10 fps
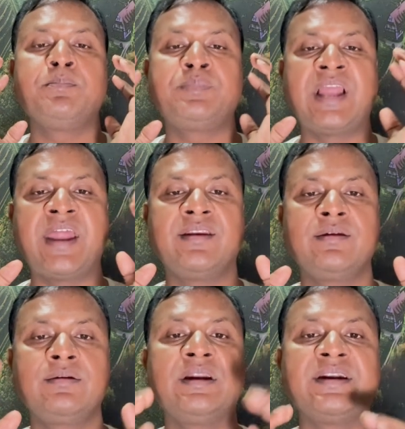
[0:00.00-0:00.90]

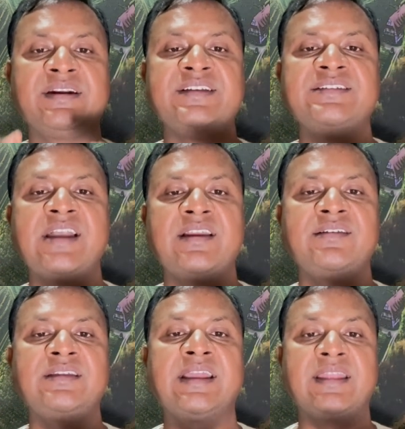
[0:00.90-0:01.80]
planning,
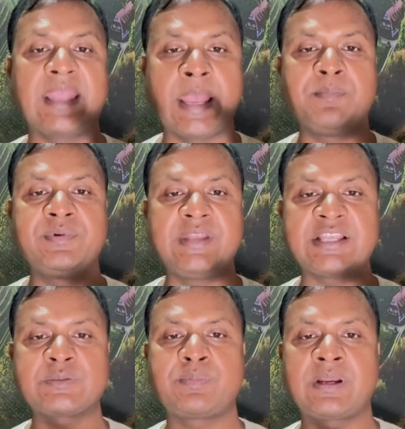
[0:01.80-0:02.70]
designing, and every
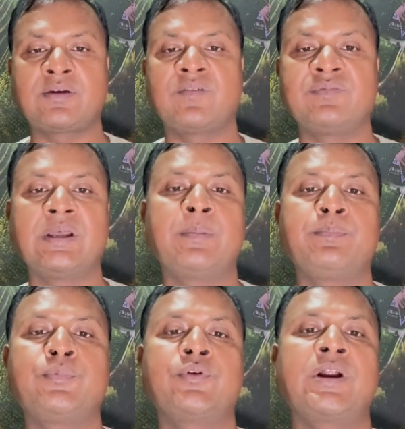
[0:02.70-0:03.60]
aspect of the
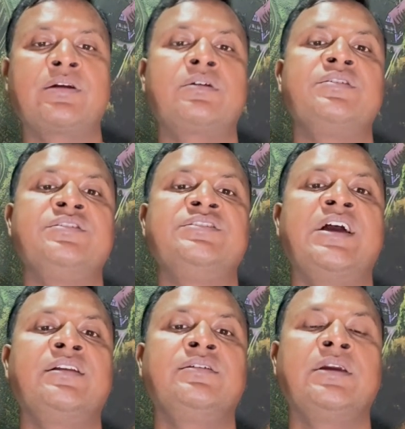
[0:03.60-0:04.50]
product
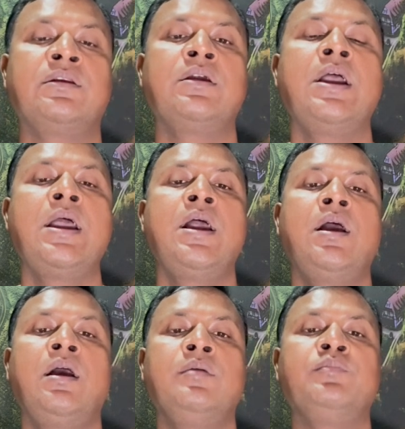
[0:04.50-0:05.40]
designing and
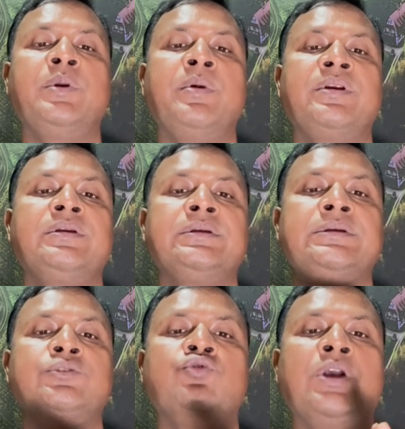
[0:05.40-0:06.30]
implementing.
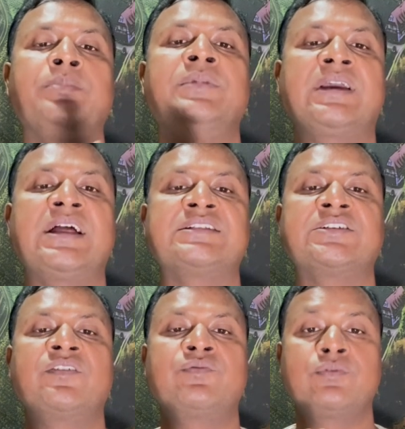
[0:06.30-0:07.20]
You have the
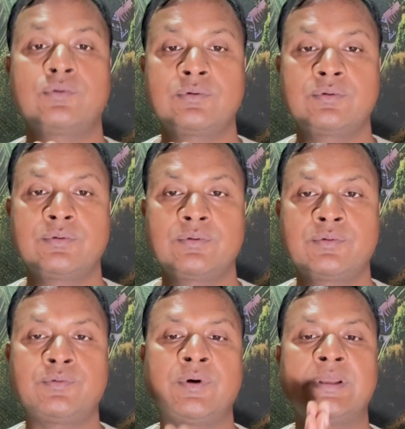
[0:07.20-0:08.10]
culture of
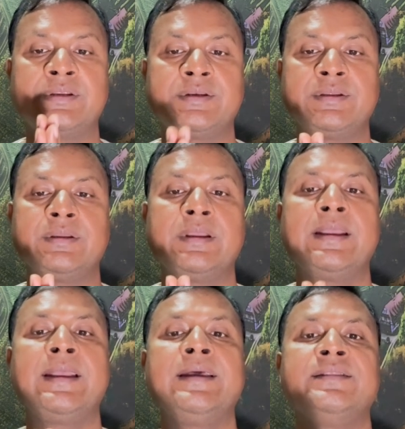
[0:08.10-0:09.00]
quality.
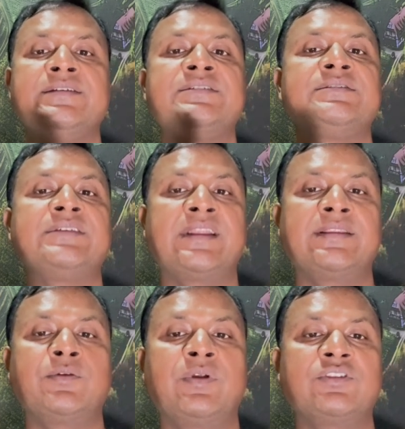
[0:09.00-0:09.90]
This is
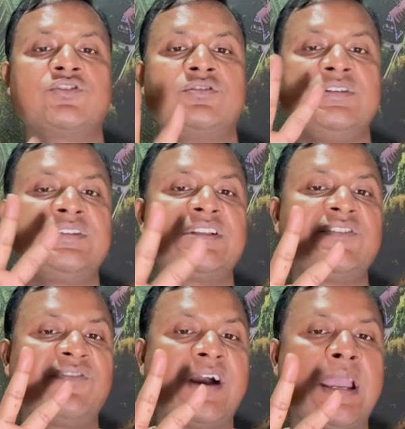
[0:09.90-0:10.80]
another one. These are the
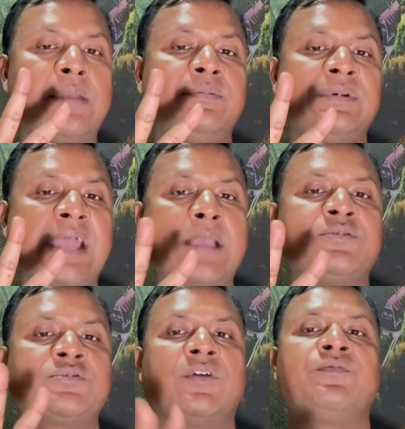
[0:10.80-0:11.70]
5
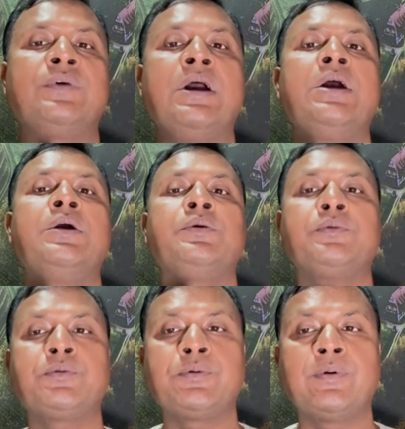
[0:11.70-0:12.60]
types of
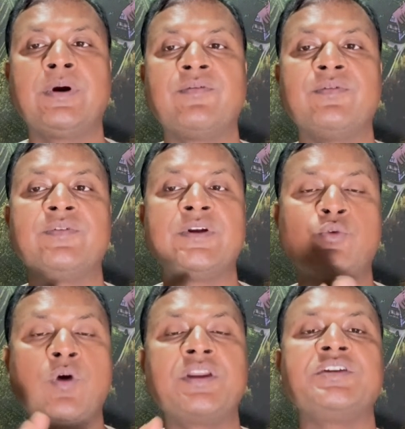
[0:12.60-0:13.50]

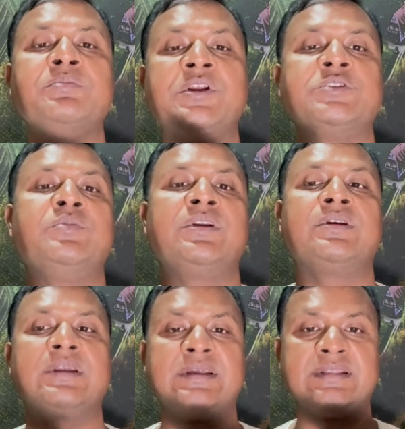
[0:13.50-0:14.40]
quality management
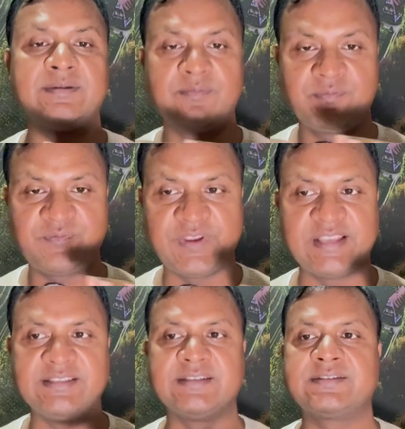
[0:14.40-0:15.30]

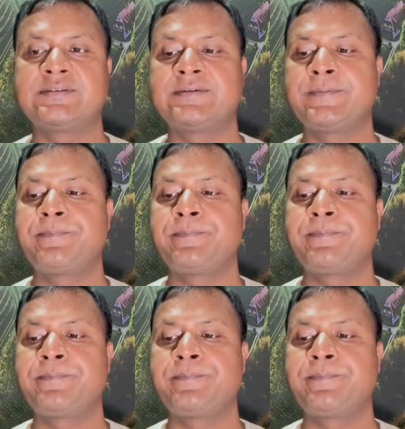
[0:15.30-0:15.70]
phases.